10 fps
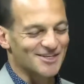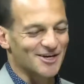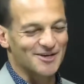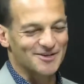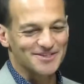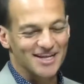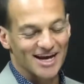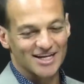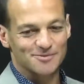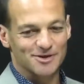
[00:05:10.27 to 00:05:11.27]
So
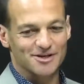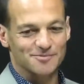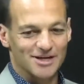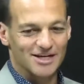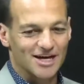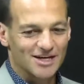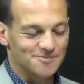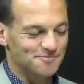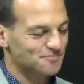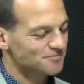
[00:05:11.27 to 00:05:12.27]
no, it's been
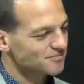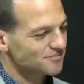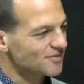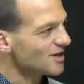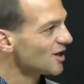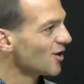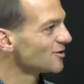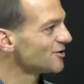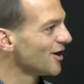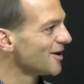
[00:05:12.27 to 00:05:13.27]
a
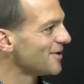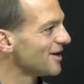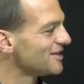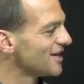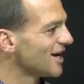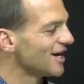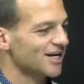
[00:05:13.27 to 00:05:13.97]
long time, and